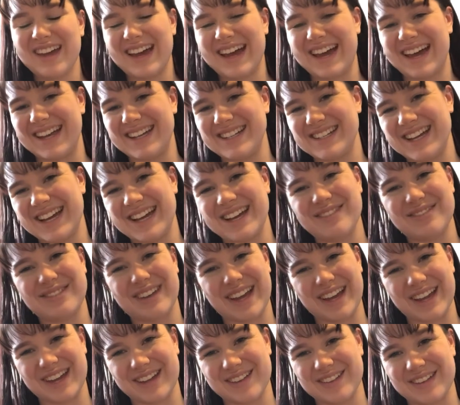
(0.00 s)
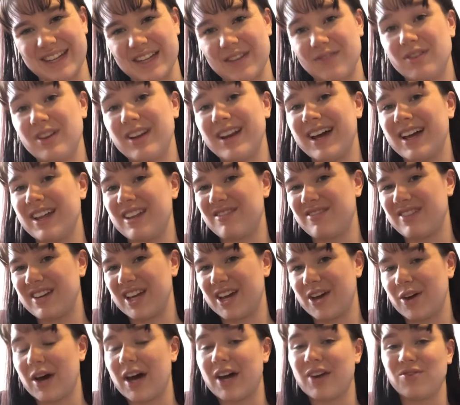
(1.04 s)
And yeah, if, like I said, if you like this
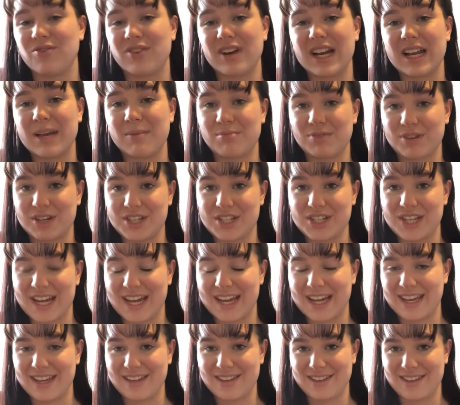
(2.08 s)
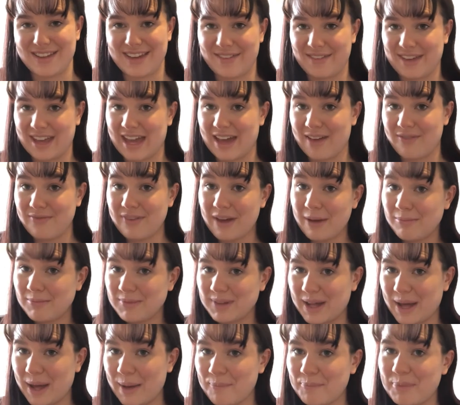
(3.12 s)
video, I'd really appreciate you giving it a thumbs
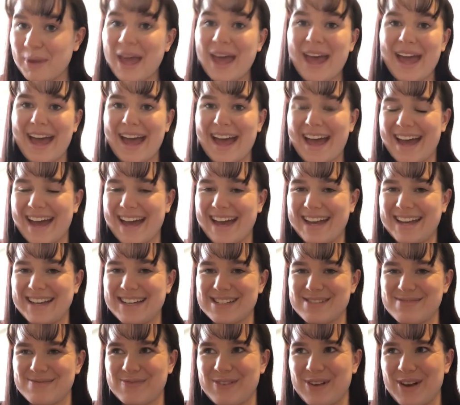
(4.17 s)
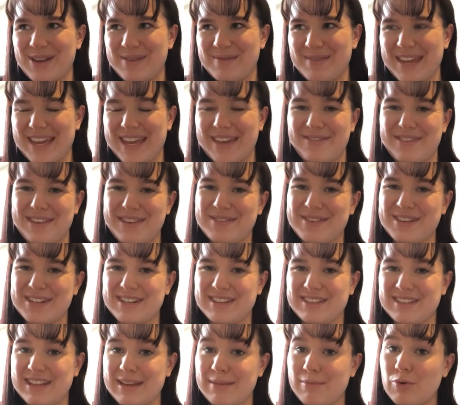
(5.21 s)
up, and follow me if you want
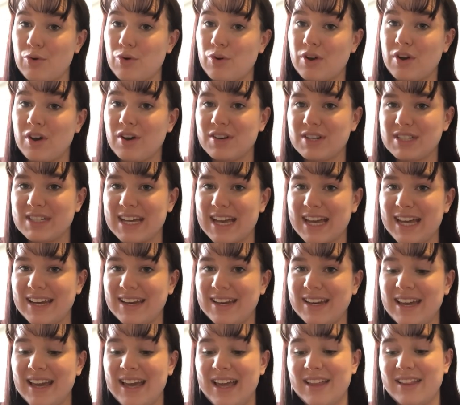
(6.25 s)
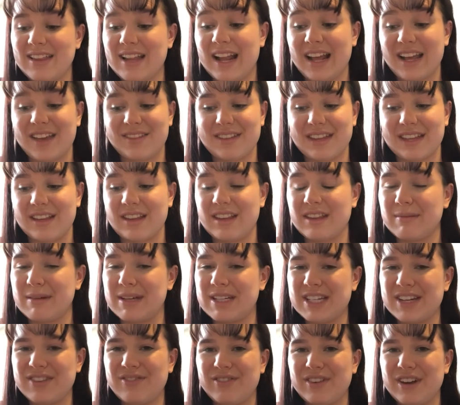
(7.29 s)
to see more content. Like I said, it's a
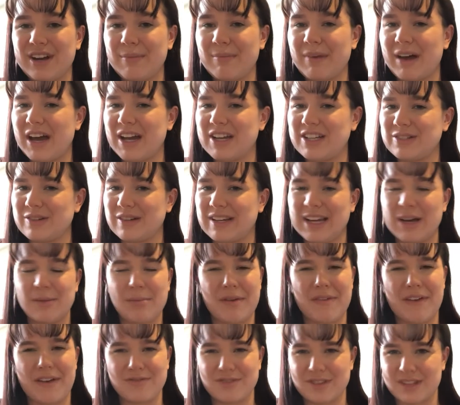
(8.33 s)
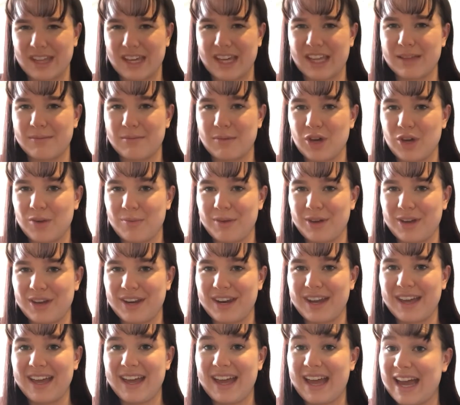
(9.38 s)
bit different, but I do a little bit of everything at the
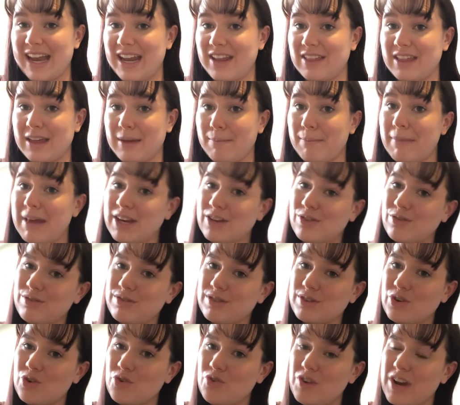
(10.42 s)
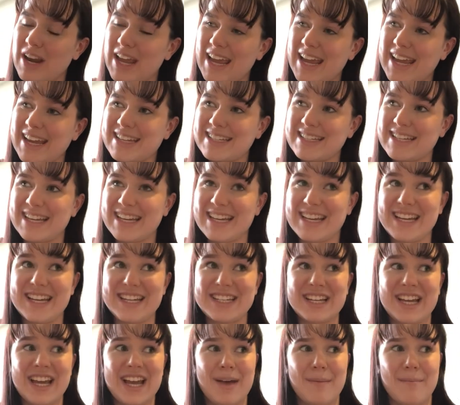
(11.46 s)
moment. Anything medical school
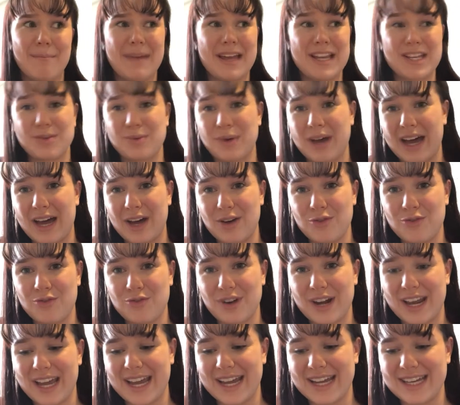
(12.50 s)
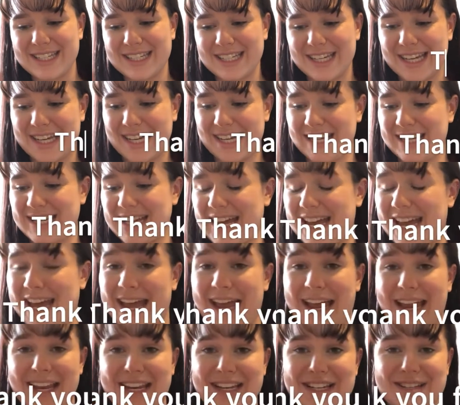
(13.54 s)
related, mental health related,
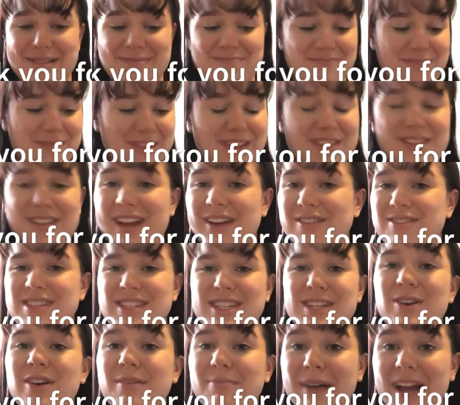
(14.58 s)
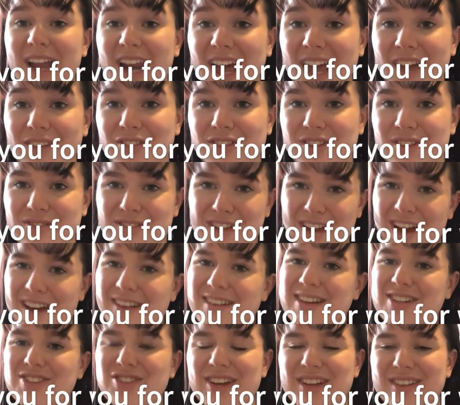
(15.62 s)
and stuff to do with my life. So if you are
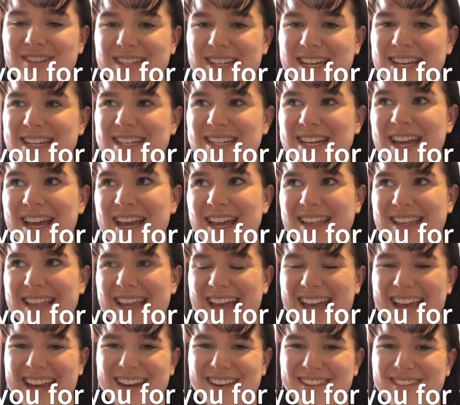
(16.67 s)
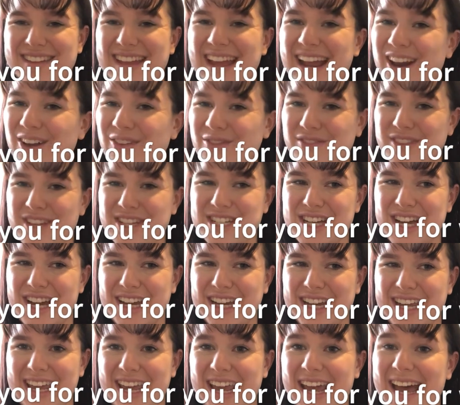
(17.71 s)
interested, then stay along for the
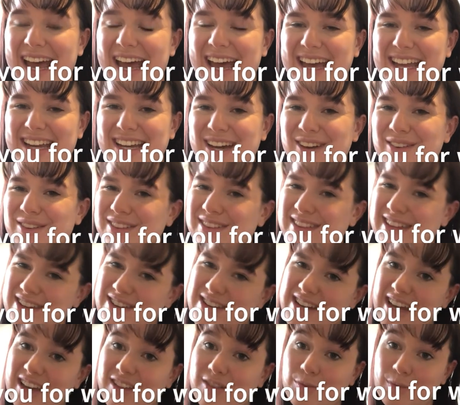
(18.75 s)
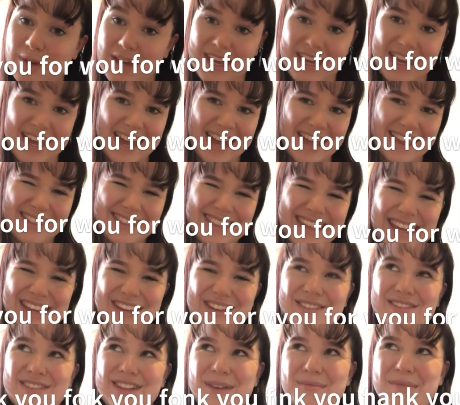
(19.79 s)
journey, and I will see you next week, and
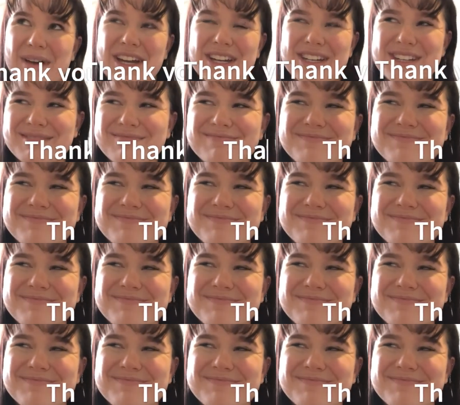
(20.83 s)
thank you so much.